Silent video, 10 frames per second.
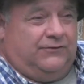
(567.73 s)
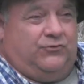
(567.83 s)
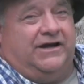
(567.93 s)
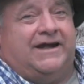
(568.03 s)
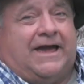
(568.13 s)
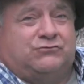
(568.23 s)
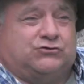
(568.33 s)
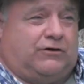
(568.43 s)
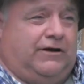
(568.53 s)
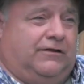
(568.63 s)
we didn't have a
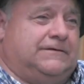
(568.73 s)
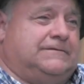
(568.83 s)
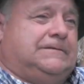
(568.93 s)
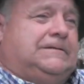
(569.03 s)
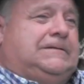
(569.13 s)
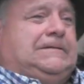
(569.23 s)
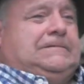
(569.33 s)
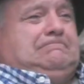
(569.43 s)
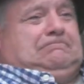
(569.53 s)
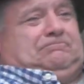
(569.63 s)
trailer.
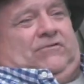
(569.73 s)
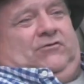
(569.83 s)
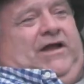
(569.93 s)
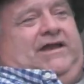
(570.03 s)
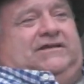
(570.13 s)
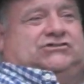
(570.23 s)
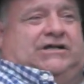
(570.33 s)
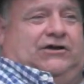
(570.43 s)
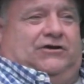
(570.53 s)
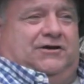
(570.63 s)
We had to
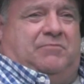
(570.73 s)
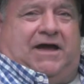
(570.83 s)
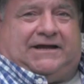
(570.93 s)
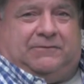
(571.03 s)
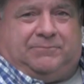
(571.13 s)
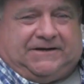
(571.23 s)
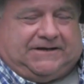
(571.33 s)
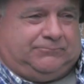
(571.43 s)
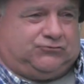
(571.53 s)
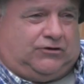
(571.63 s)
stick it on the back of the
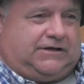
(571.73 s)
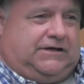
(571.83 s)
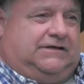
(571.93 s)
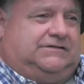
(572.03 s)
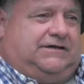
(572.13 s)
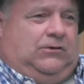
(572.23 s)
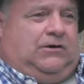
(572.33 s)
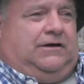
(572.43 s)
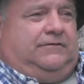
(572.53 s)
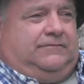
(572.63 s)
pickup truck, and I'll tell you
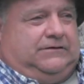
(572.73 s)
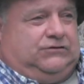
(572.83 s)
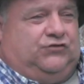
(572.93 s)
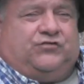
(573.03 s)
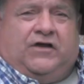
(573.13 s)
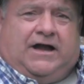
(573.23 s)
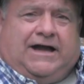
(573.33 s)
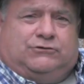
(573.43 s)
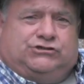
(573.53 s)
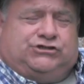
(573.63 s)
what, good thing
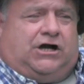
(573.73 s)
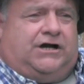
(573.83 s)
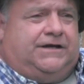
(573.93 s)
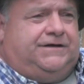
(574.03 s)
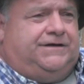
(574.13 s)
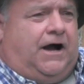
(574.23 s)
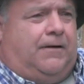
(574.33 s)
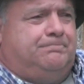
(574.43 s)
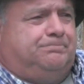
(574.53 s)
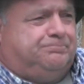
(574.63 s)
I was young and
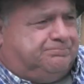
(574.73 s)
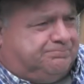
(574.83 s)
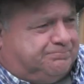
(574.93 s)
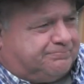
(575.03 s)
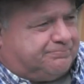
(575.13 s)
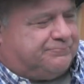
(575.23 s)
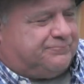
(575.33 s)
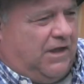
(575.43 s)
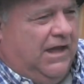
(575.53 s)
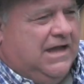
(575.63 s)
dumb.
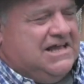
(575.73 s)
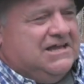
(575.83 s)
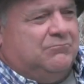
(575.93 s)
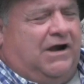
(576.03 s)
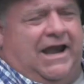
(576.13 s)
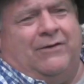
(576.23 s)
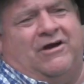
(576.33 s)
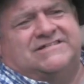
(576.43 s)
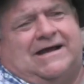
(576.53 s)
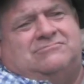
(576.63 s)
But
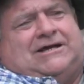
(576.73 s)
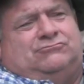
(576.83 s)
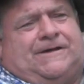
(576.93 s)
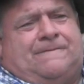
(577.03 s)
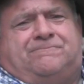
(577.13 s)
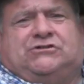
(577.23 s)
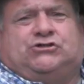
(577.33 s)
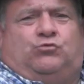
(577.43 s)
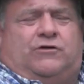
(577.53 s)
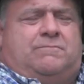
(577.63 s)
anyways, I was out there
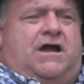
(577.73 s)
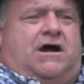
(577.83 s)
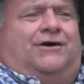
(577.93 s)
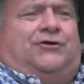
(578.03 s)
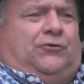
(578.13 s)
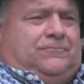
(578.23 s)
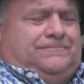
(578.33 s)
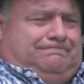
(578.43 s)
fishing with my uncle,